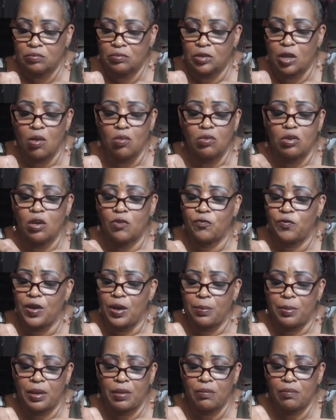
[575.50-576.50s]
Don't look
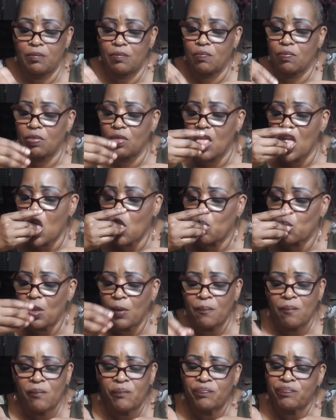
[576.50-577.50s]
for me.
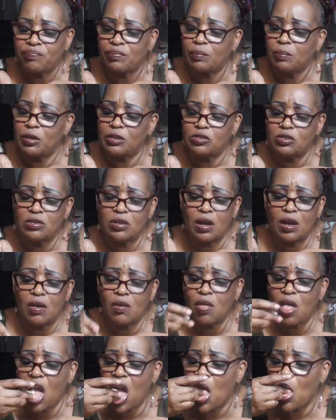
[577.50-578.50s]
But you
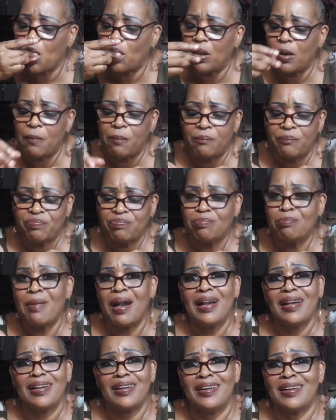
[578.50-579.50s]
know,
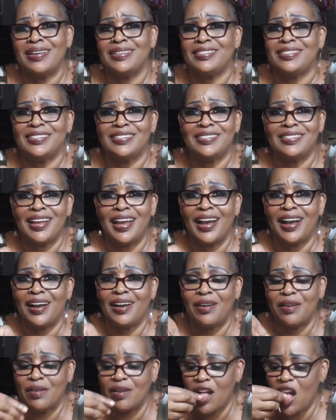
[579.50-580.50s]
my conscience,
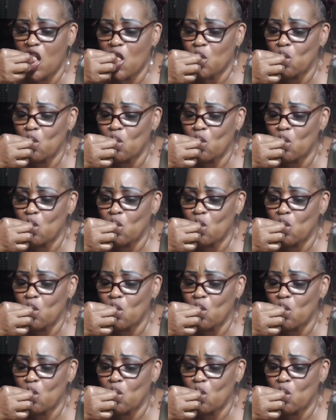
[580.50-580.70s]
y'all.